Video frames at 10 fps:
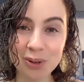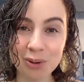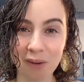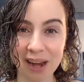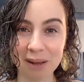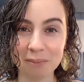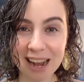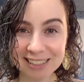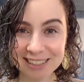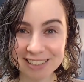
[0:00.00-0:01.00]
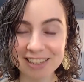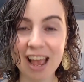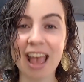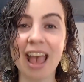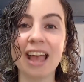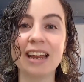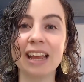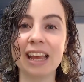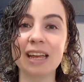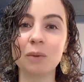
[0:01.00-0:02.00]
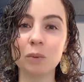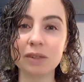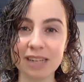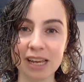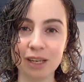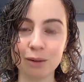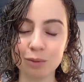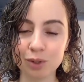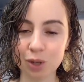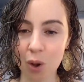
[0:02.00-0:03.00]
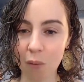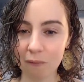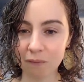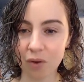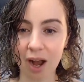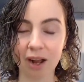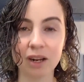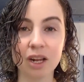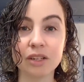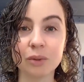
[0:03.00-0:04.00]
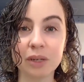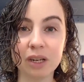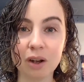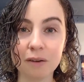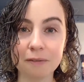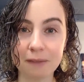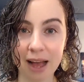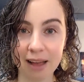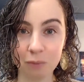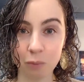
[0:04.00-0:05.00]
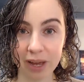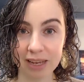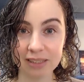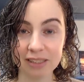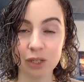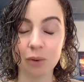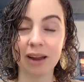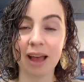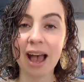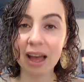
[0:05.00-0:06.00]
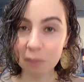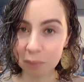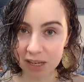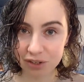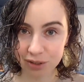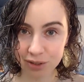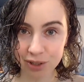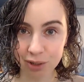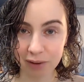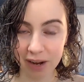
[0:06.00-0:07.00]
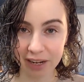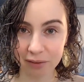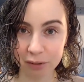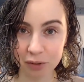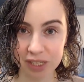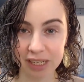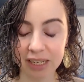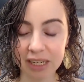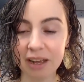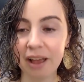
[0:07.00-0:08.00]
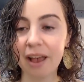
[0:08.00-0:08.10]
your writing practice and it will take you so far. So here are 5 ways you can add pleasure to your writing routine,